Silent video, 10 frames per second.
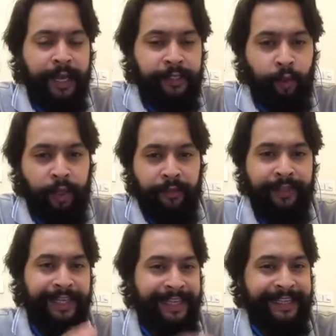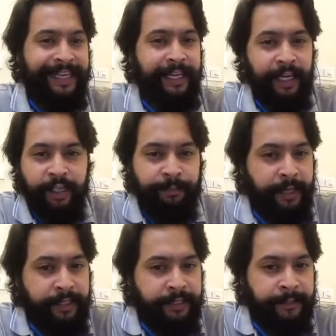guys are okay with Hindi English
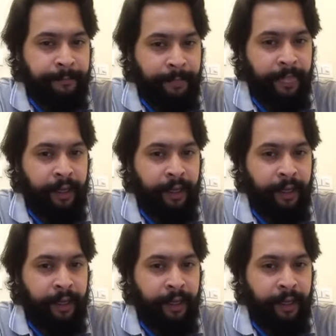mix.